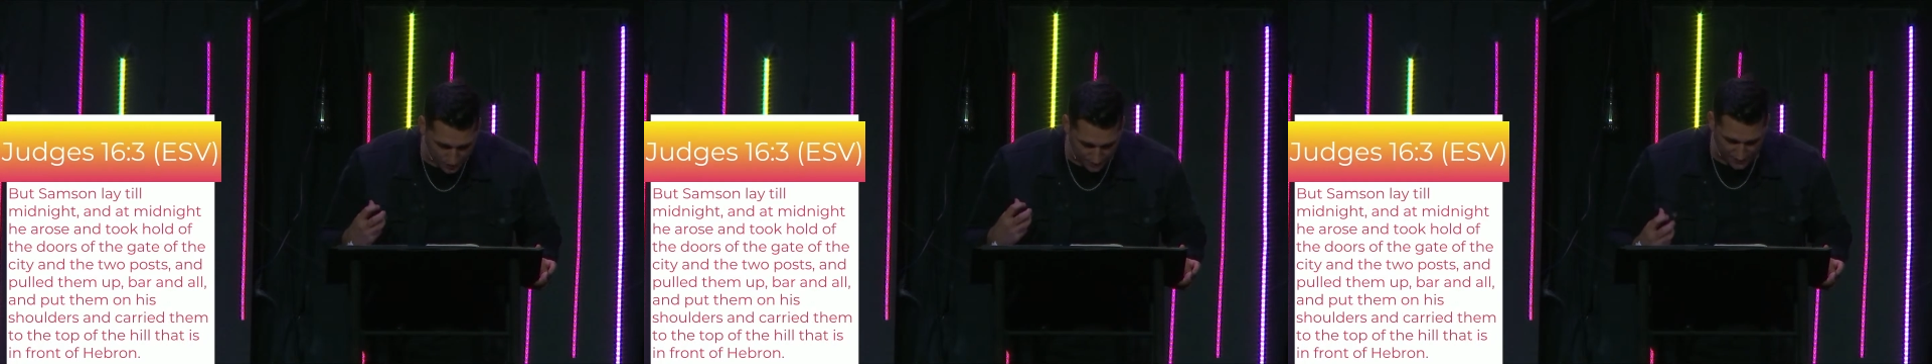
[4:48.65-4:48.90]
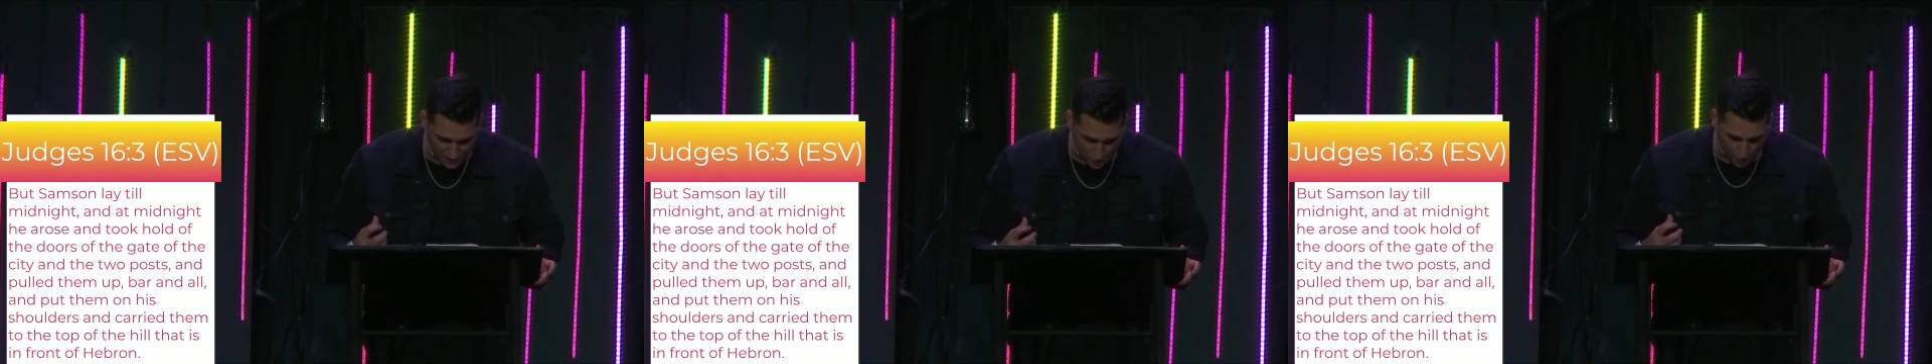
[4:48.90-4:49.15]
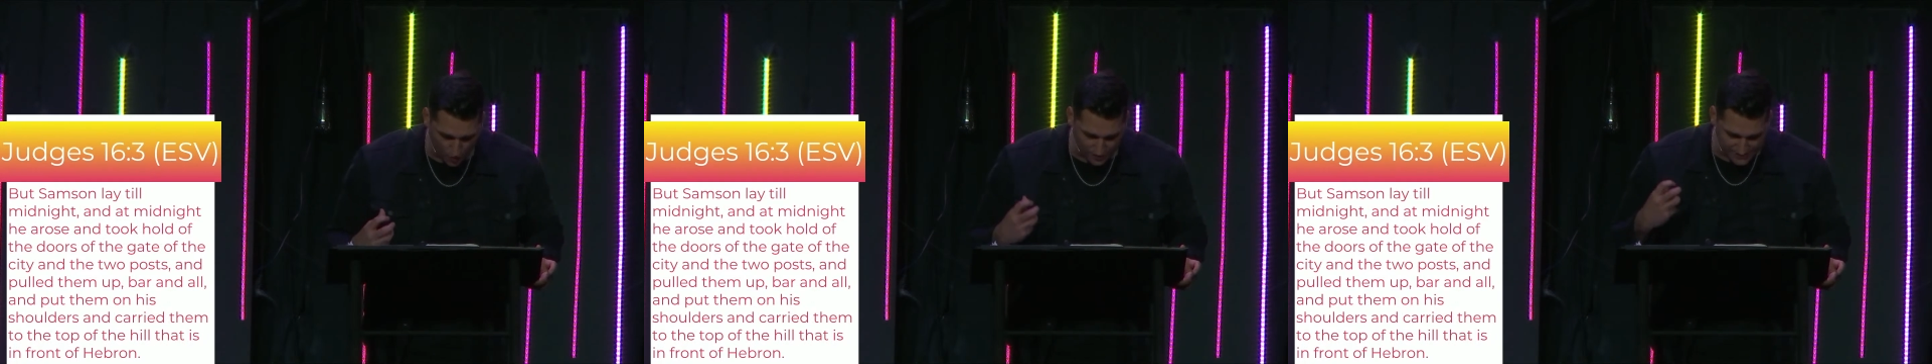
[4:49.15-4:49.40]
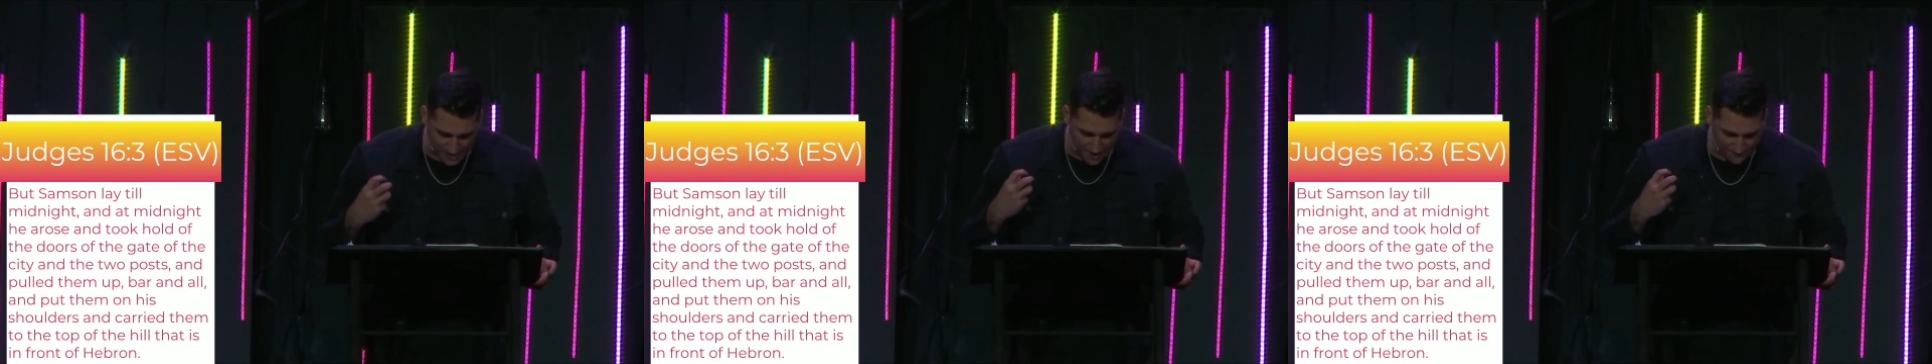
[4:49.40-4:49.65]
of the
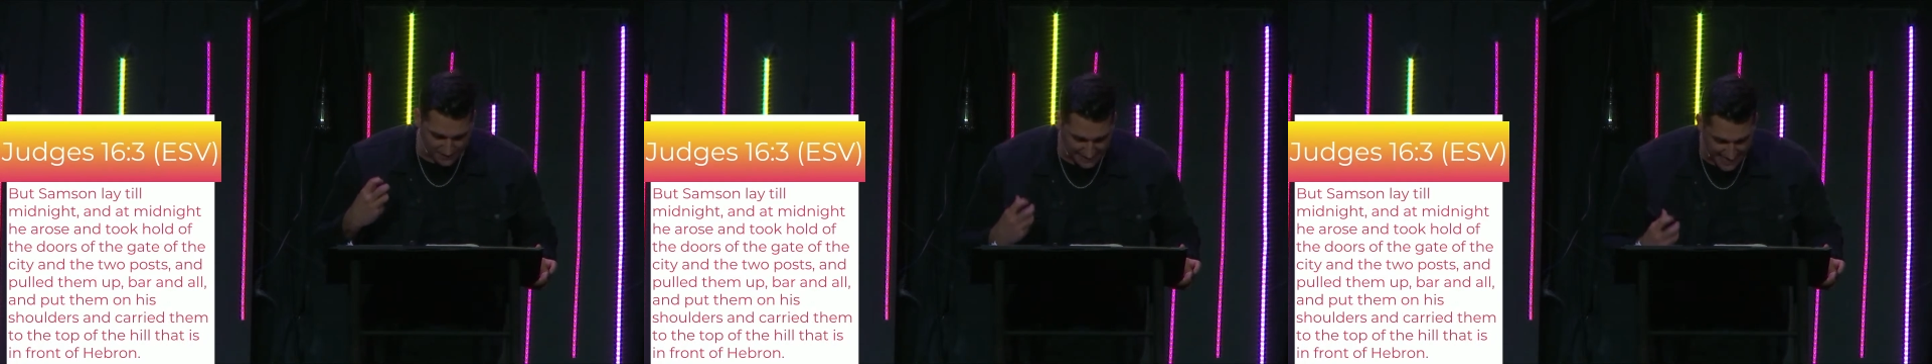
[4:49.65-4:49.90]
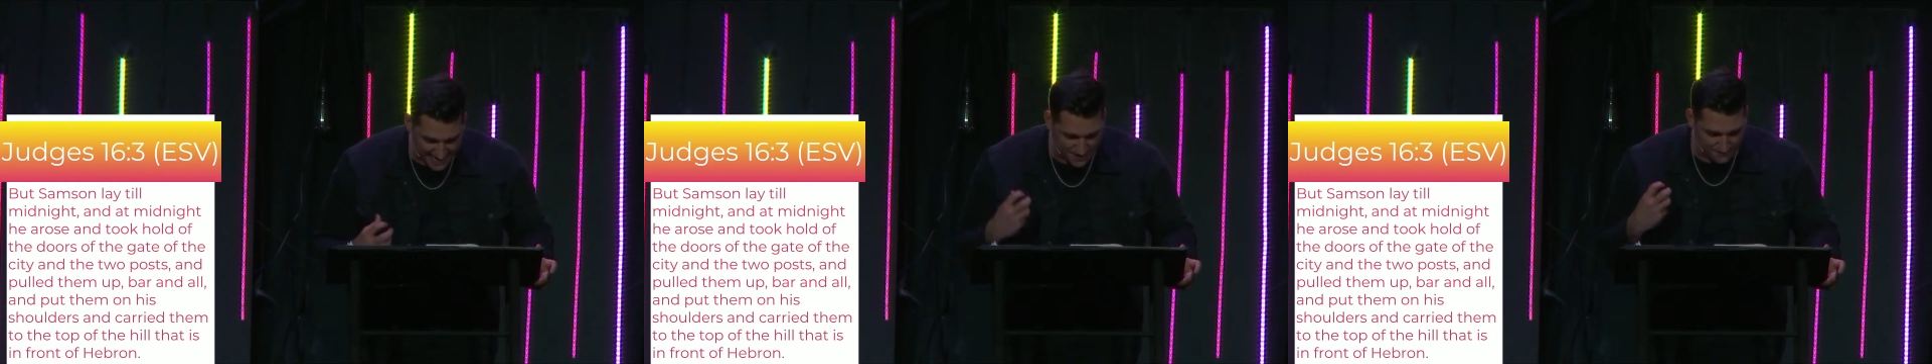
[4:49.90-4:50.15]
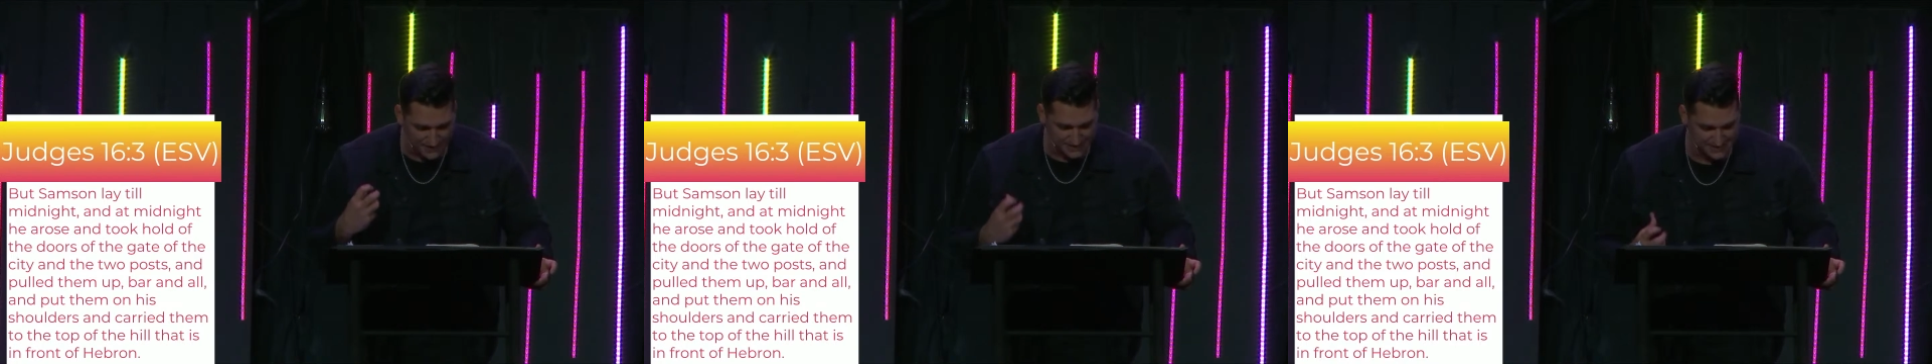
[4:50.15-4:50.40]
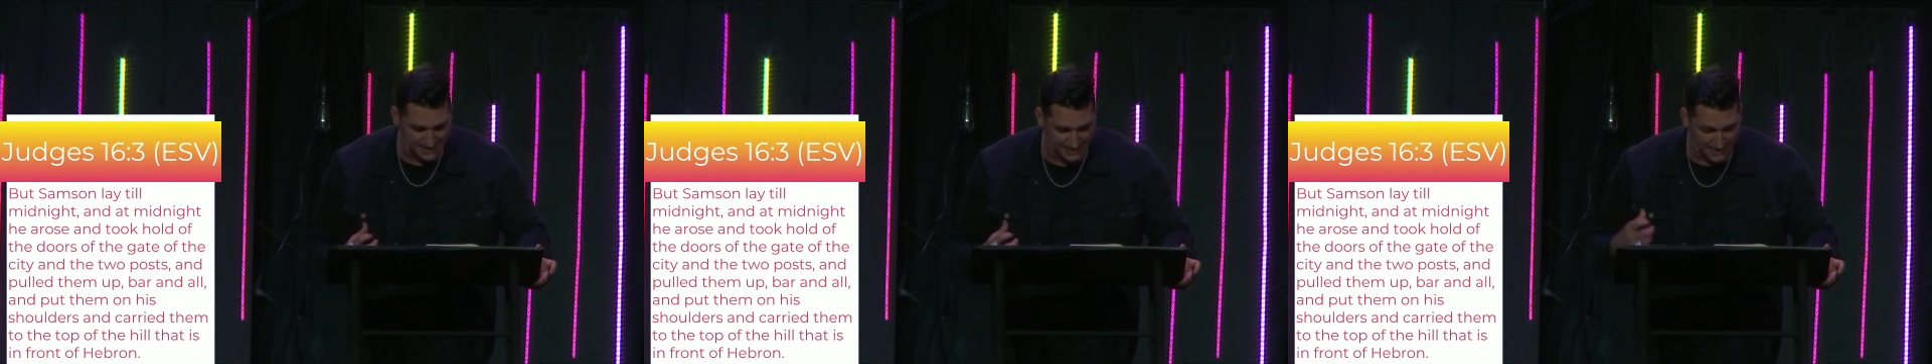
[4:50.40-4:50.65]
doors of the gate of the
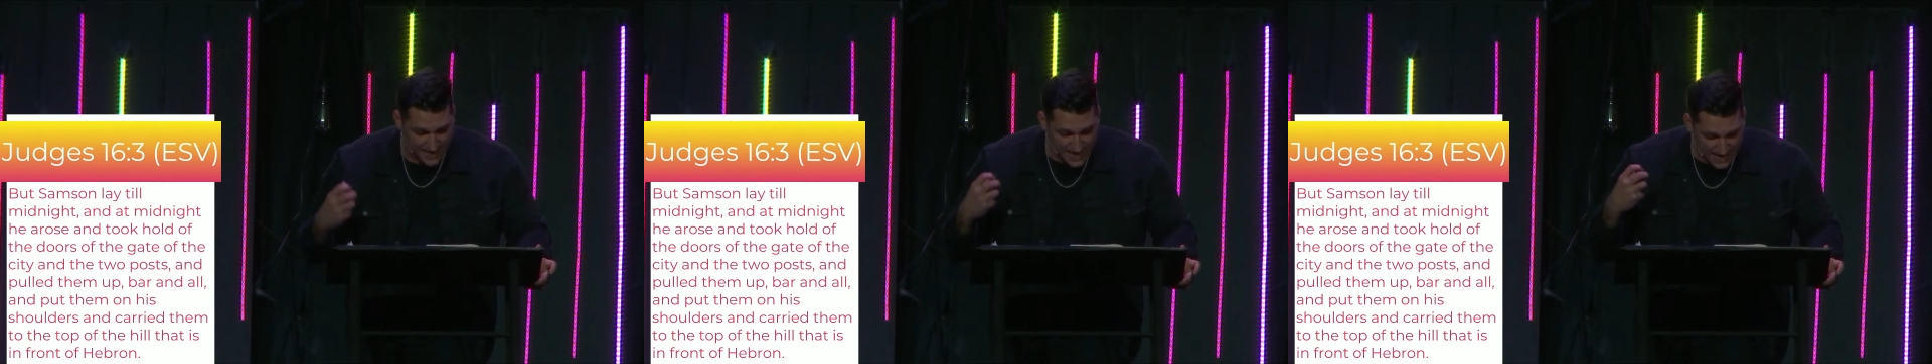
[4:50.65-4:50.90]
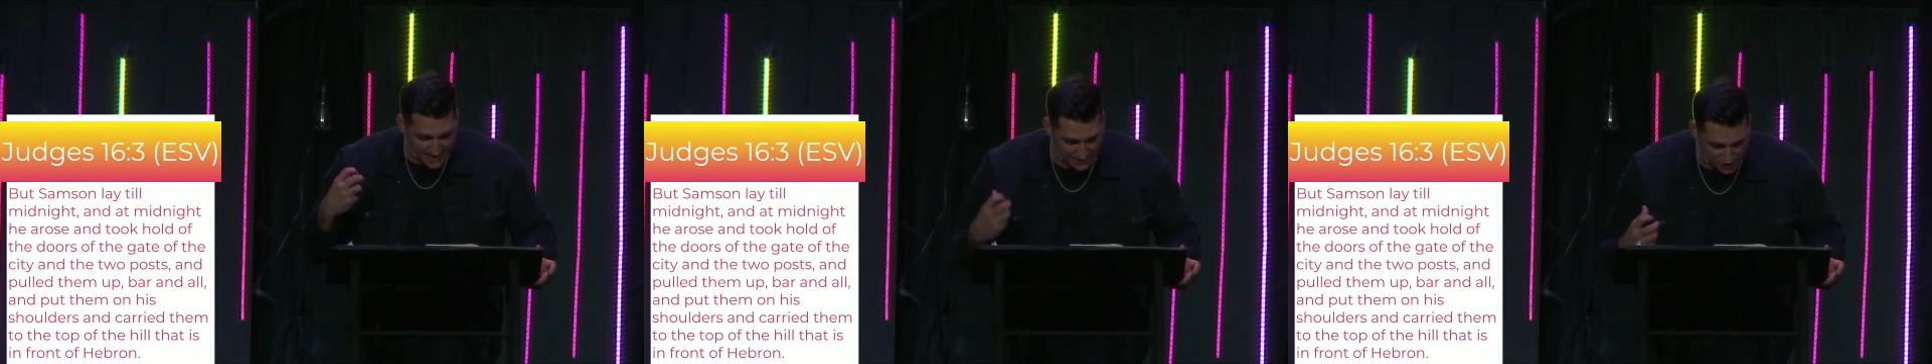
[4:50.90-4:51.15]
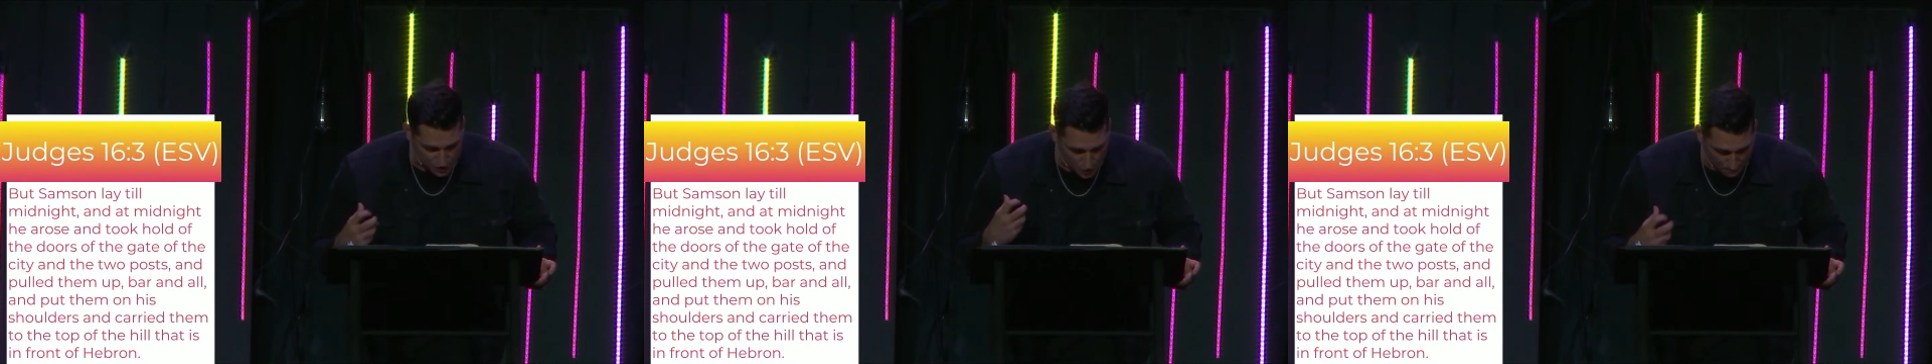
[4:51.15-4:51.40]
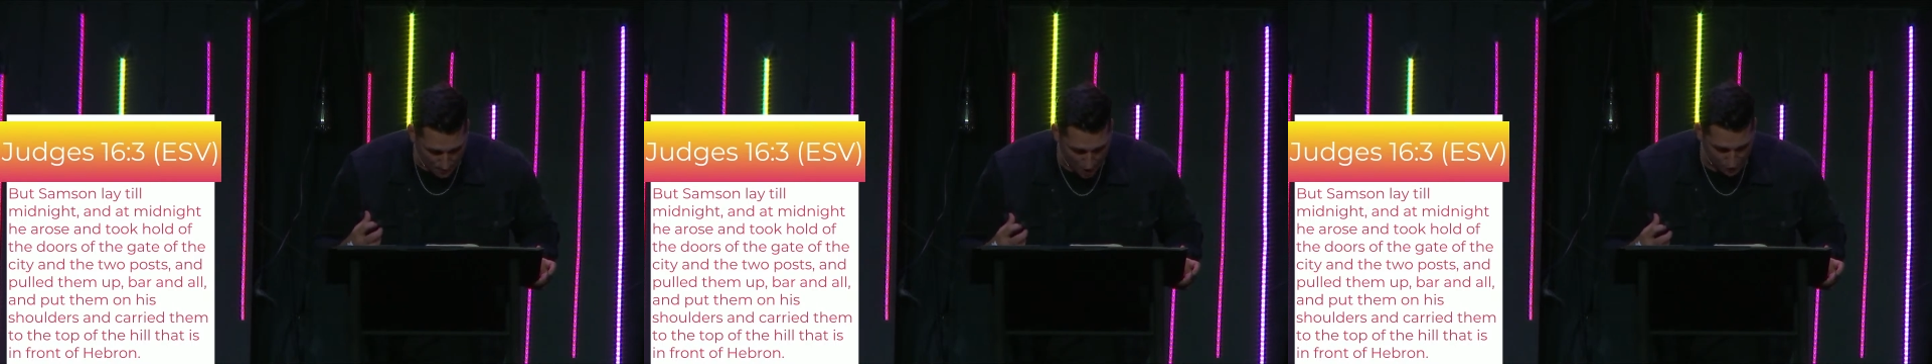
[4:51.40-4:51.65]
city and the two
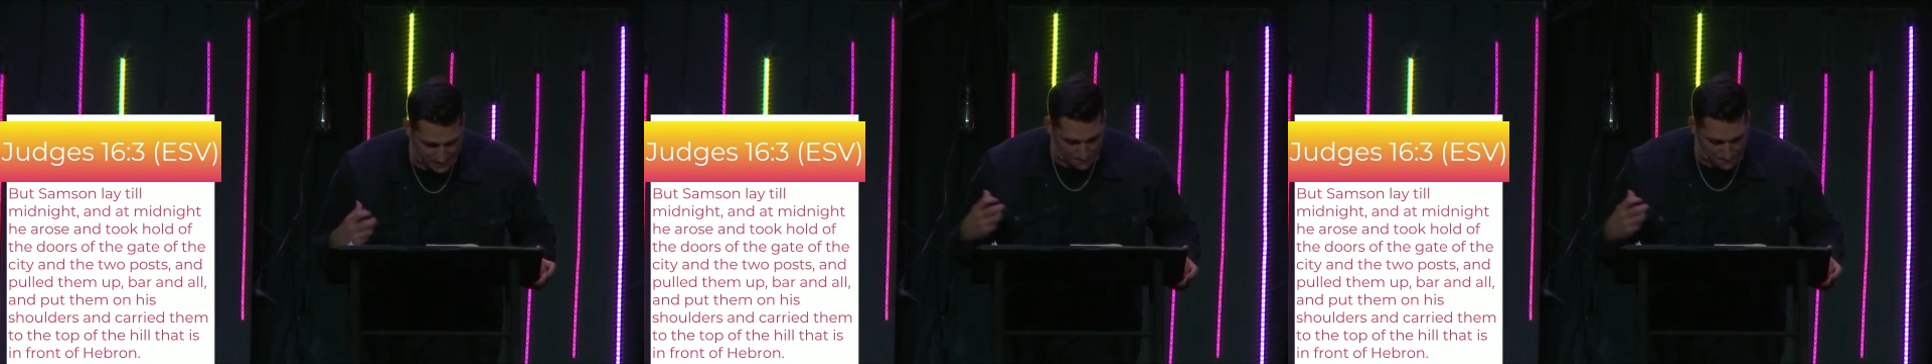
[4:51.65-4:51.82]
posts,